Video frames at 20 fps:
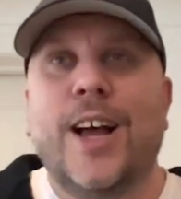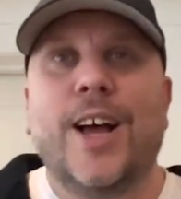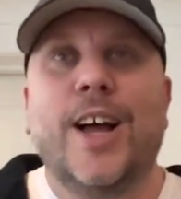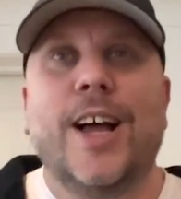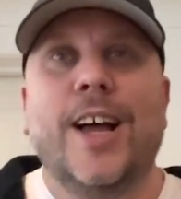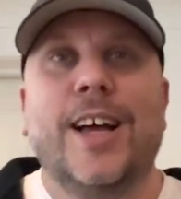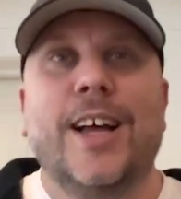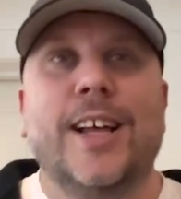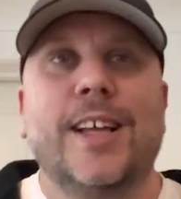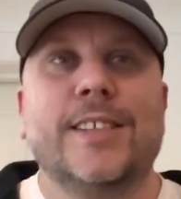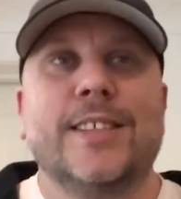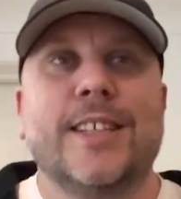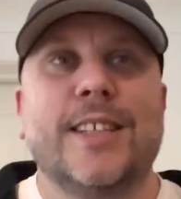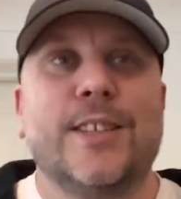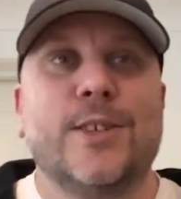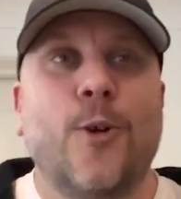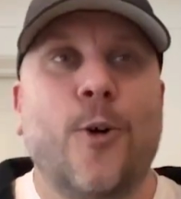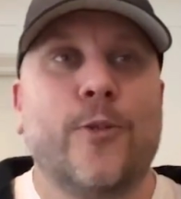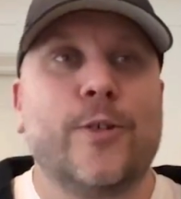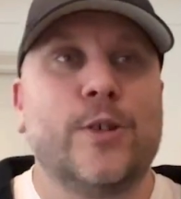uh,
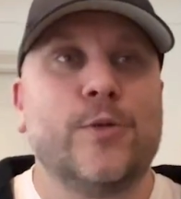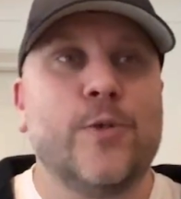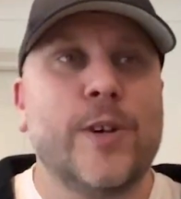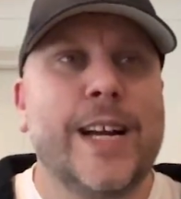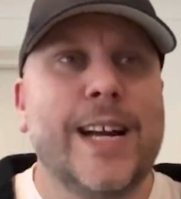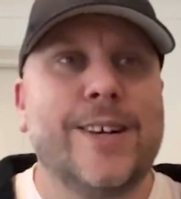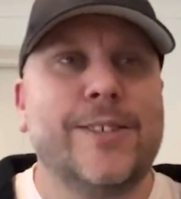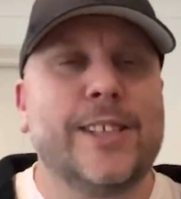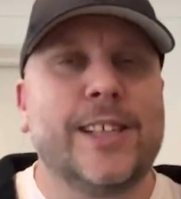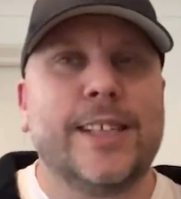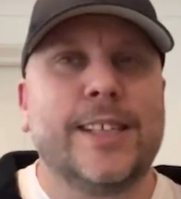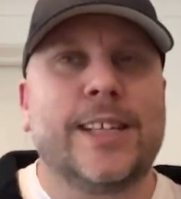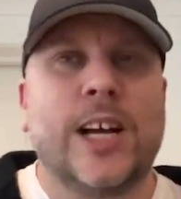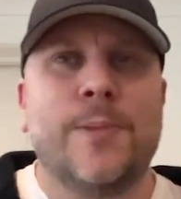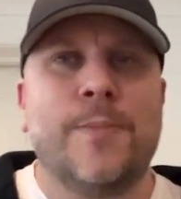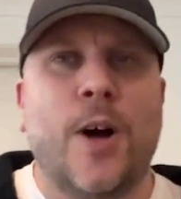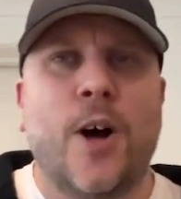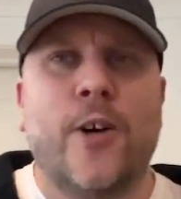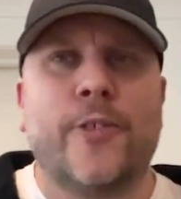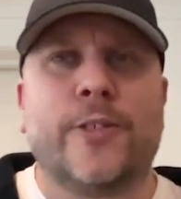North Korea are going to
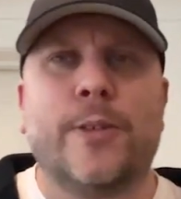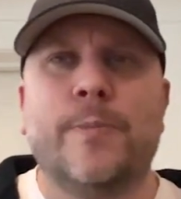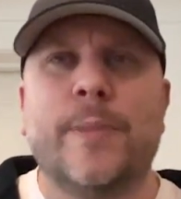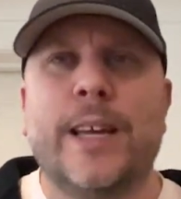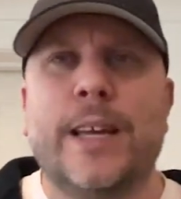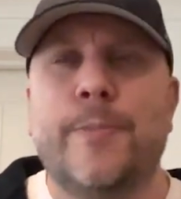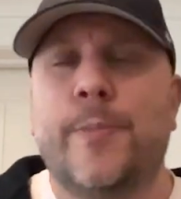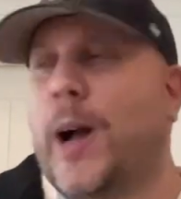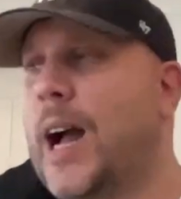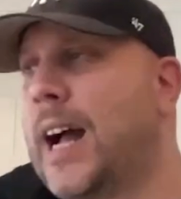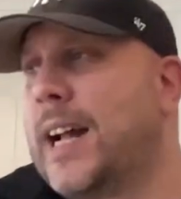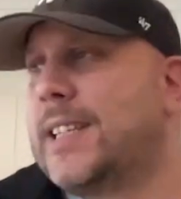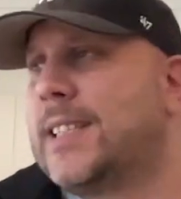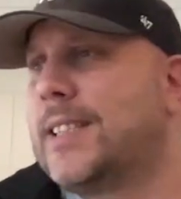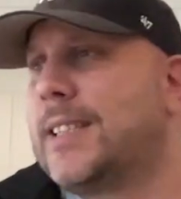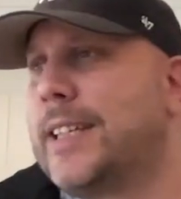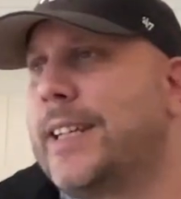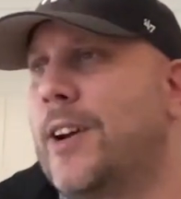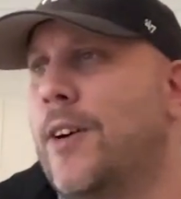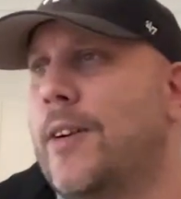come after me, but
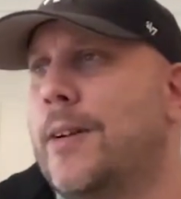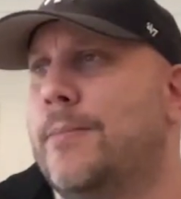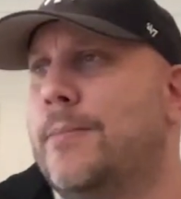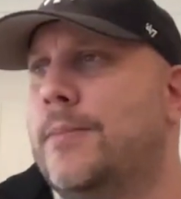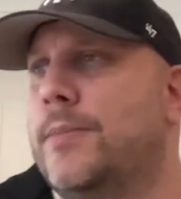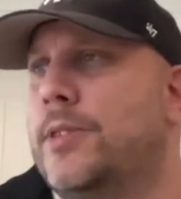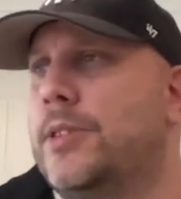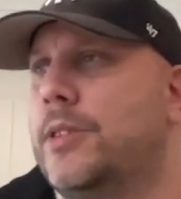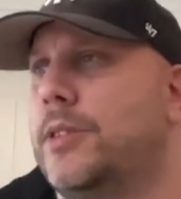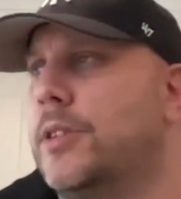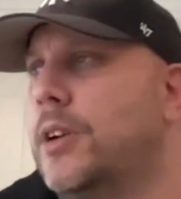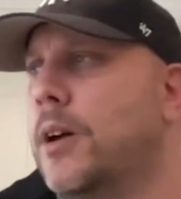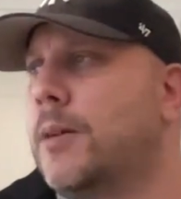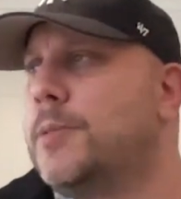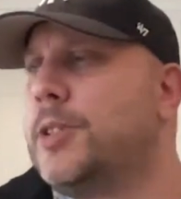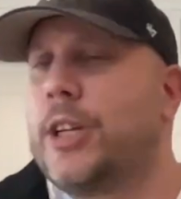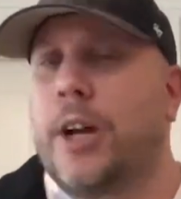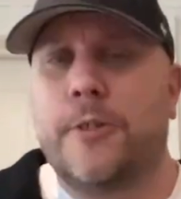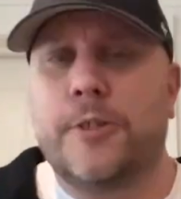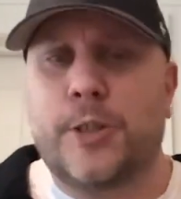actually I'm
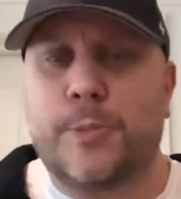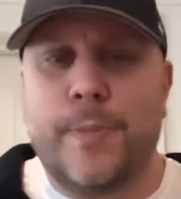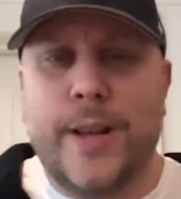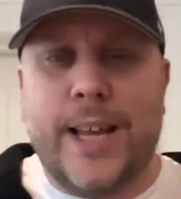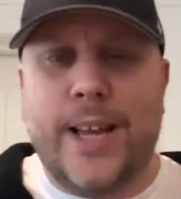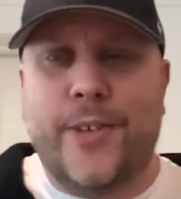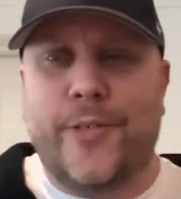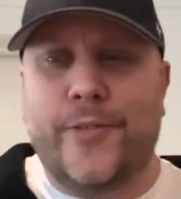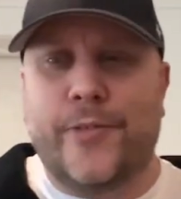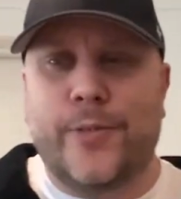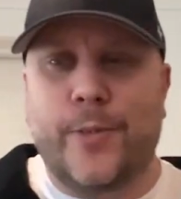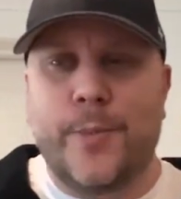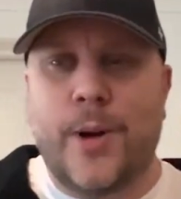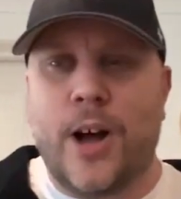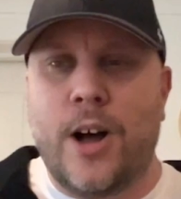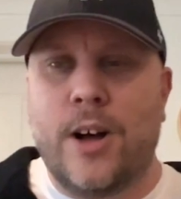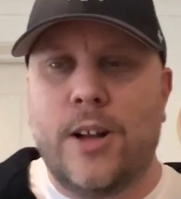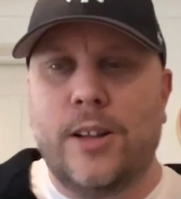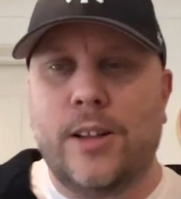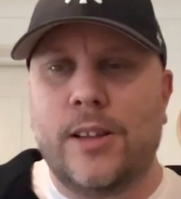I'm Joe Smith from
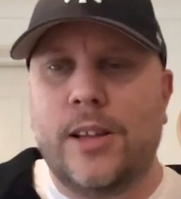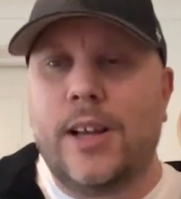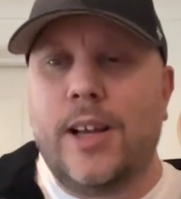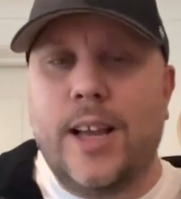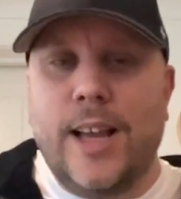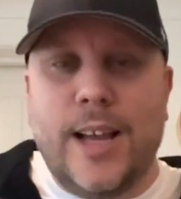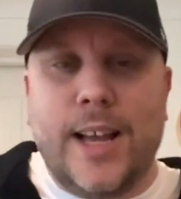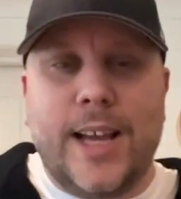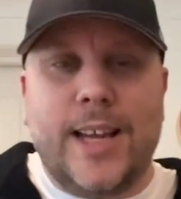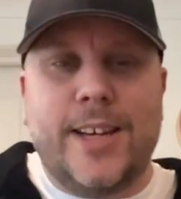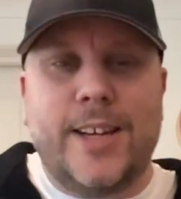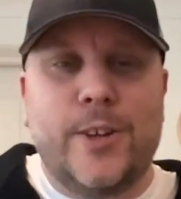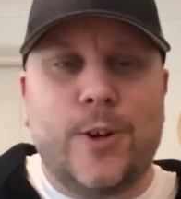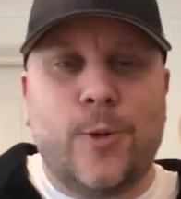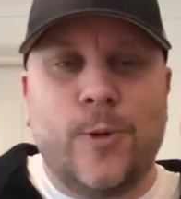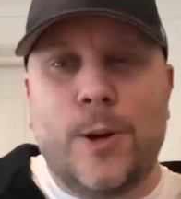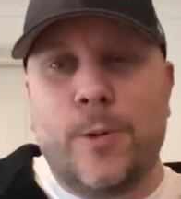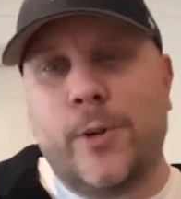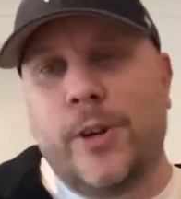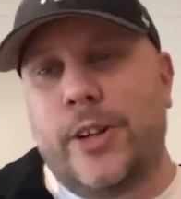Hull, and
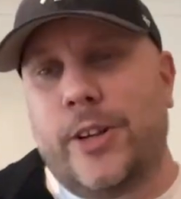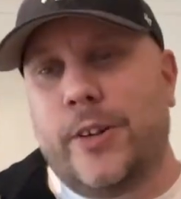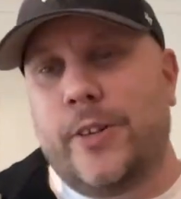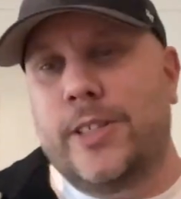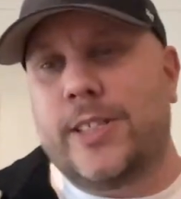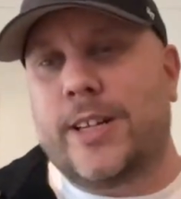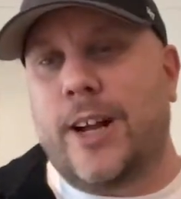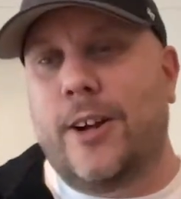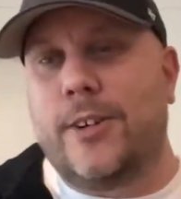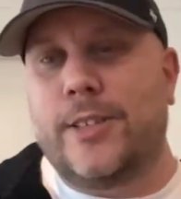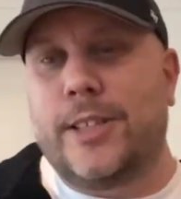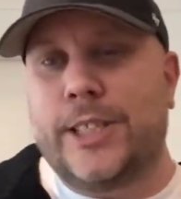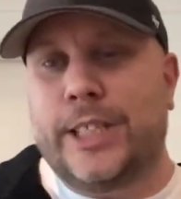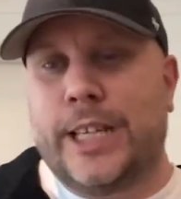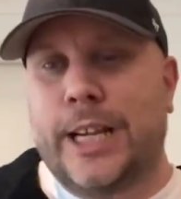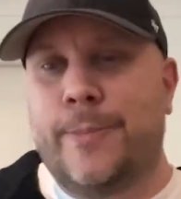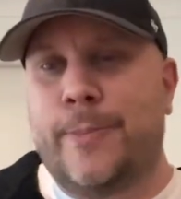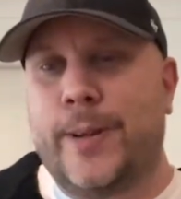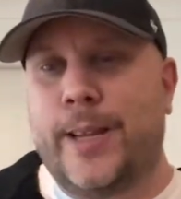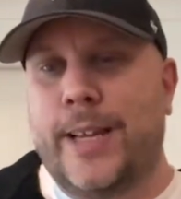all I want to do is go to the
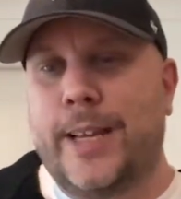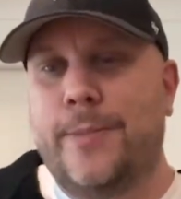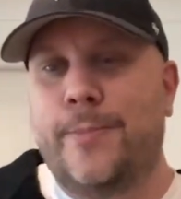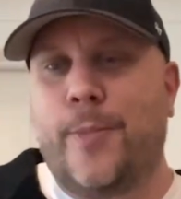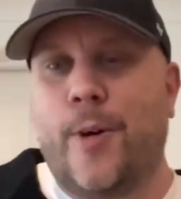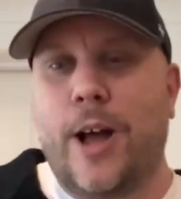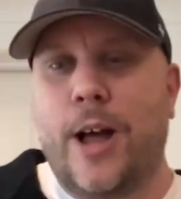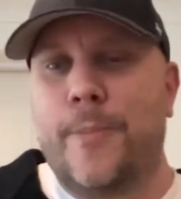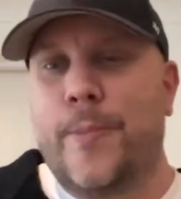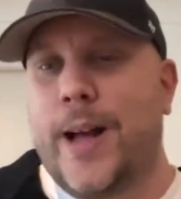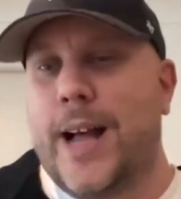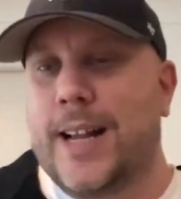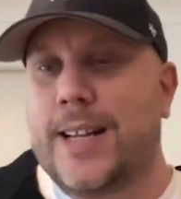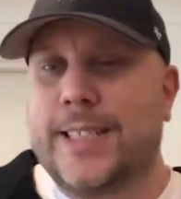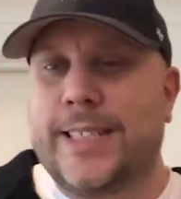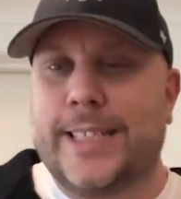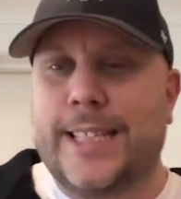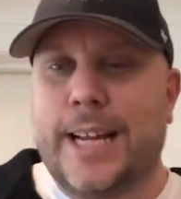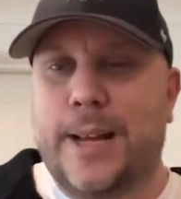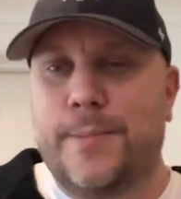chippy and buy a bag
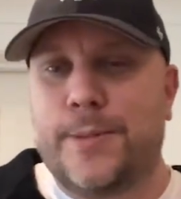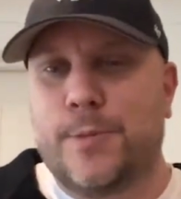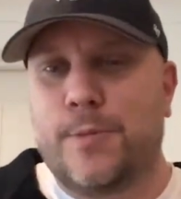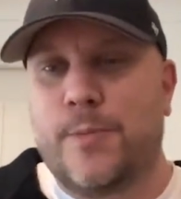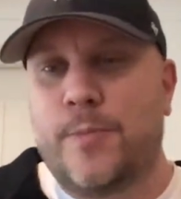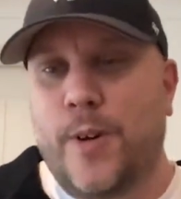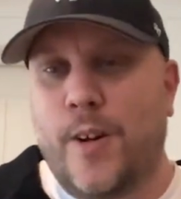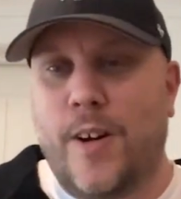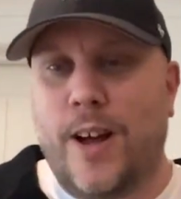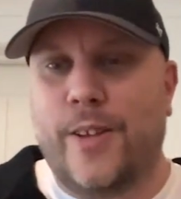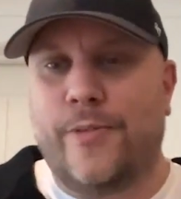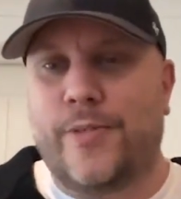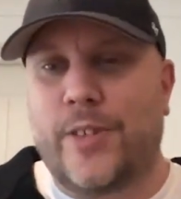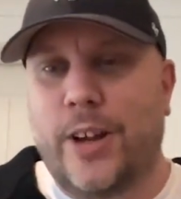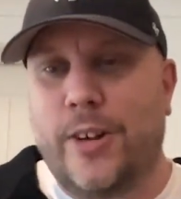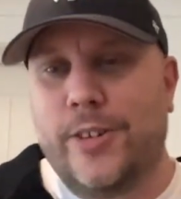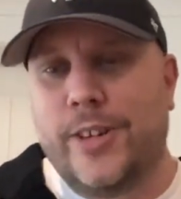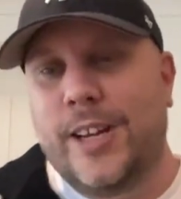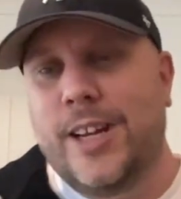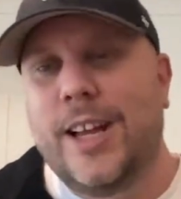of chips with my
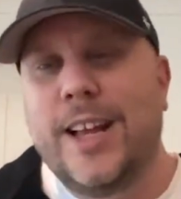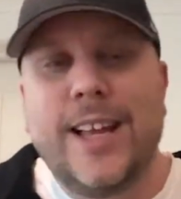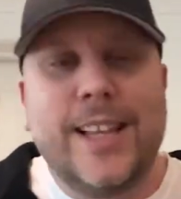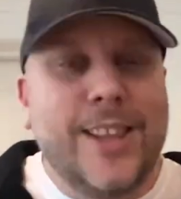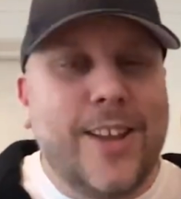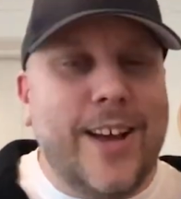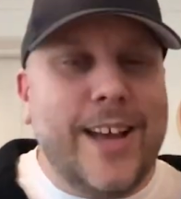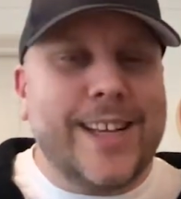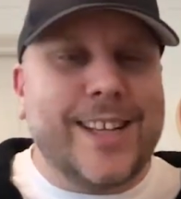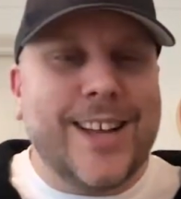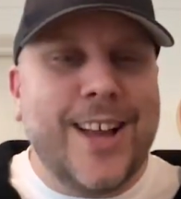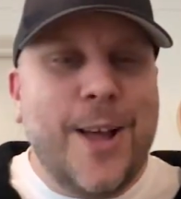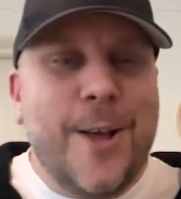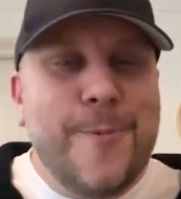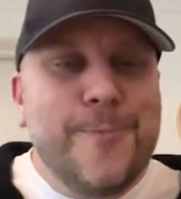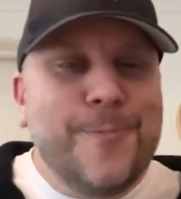iPhone. Like,